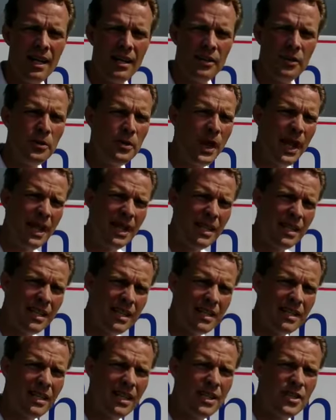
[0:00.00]
Today
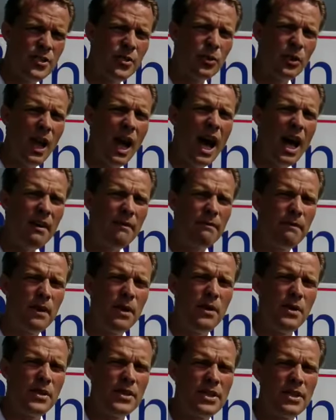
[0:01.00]
is July
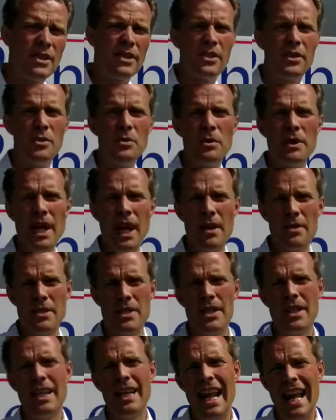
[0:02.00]
1st,
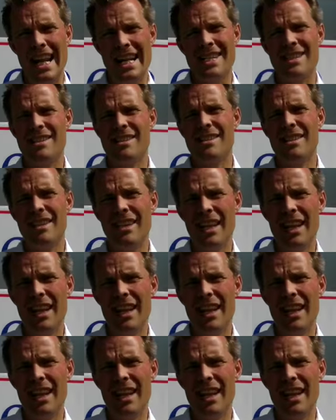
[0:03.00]
2008,